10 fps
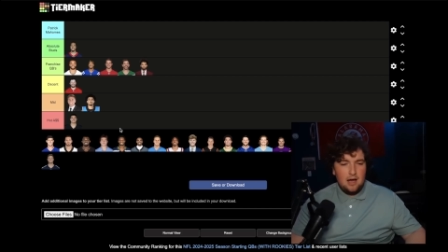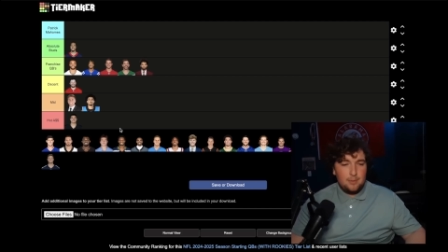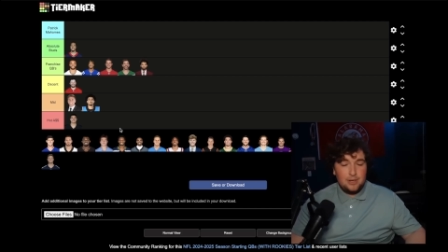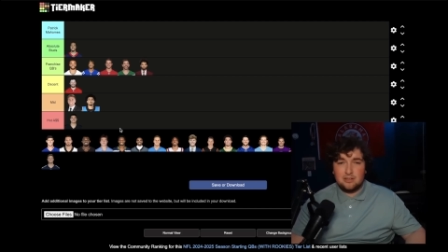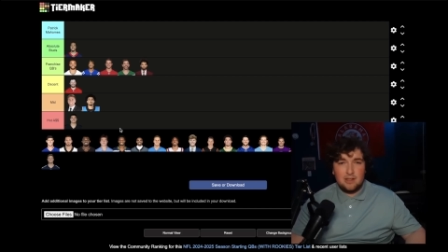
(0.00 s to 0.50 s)

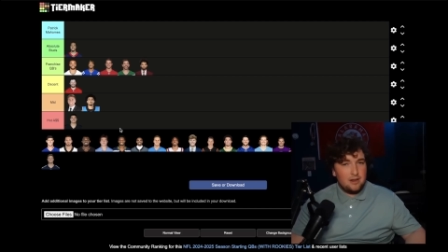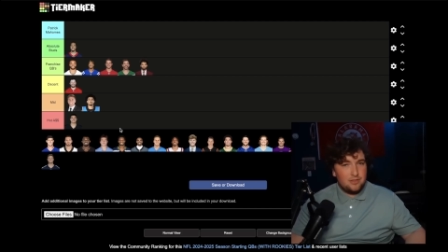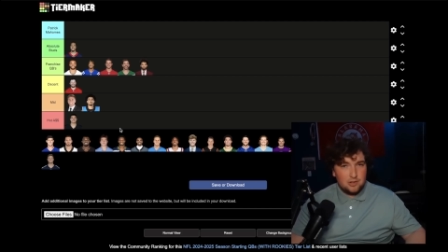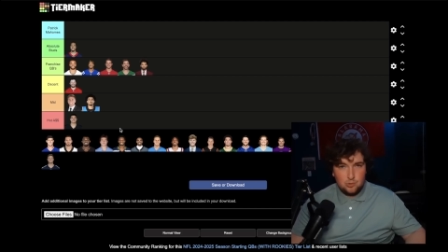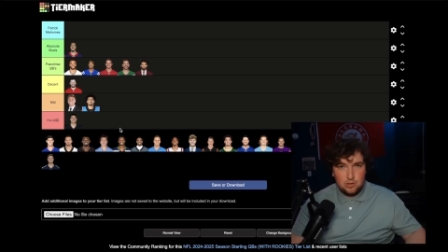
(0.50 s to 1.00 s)
He does a lot of
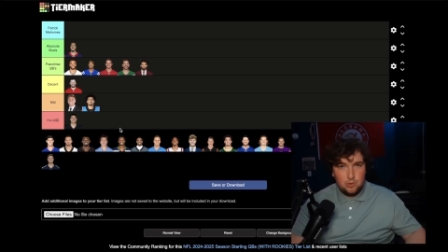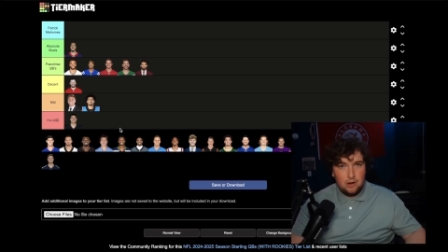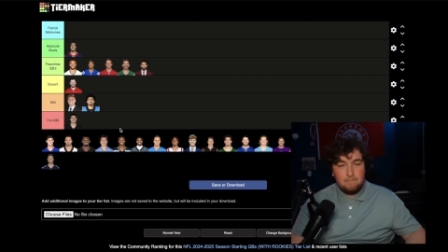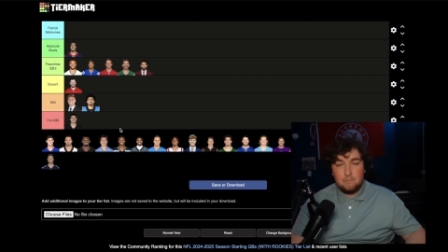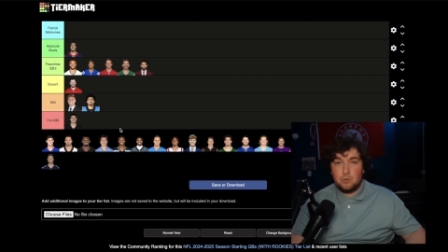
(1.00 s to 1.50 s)
things really
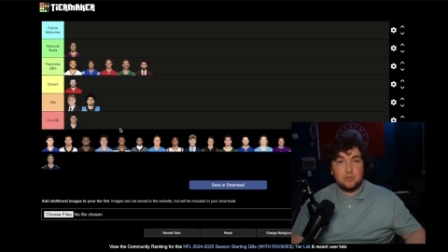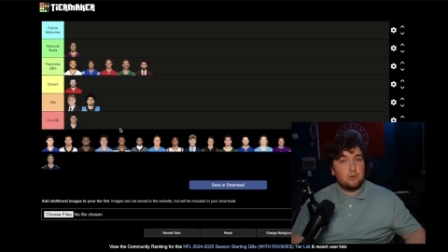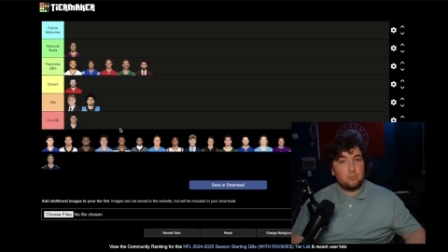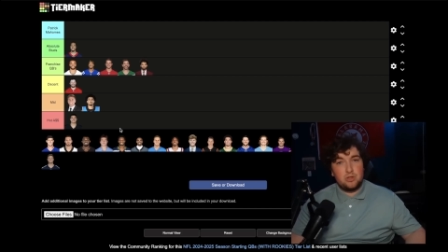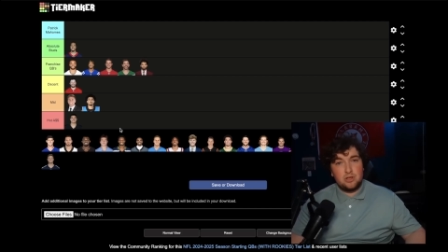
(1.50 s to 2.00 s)
well, puts
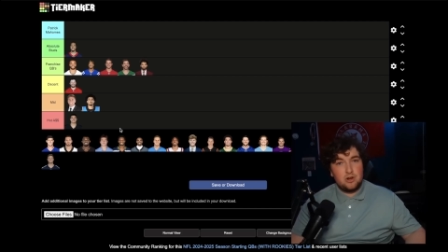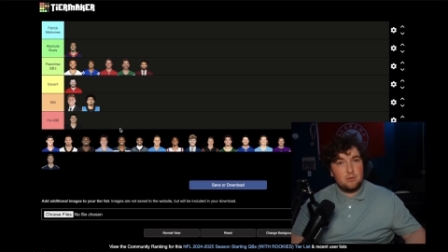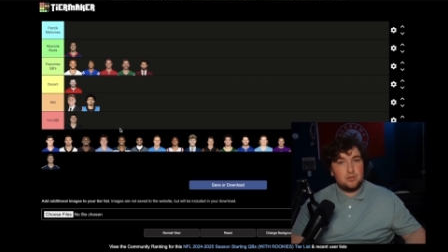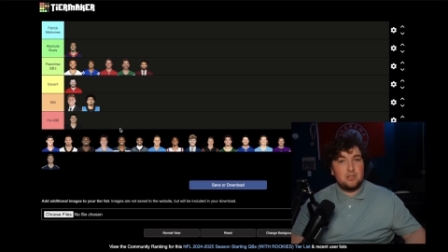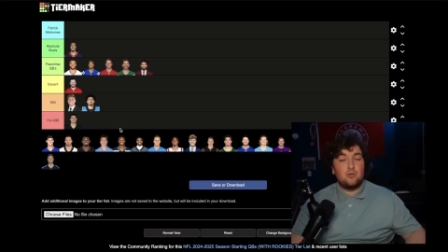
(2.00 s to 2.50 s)
up really good
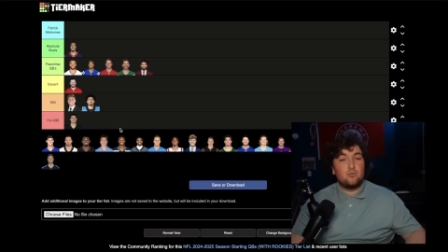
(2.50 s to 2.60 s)
numbers in the